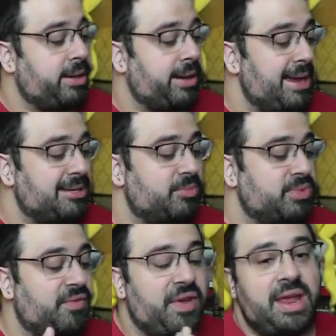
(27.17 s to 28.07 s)
Kingdoms
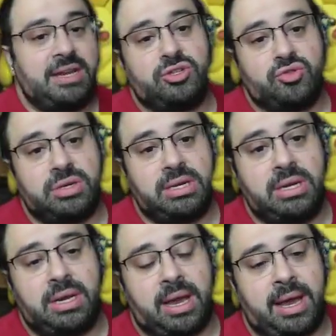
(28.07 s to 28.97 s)
of
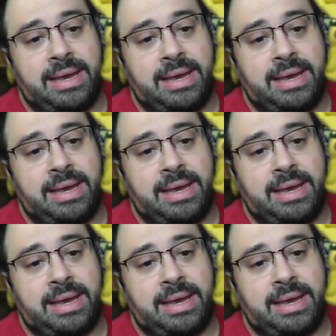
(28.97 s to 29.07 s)
Intrigue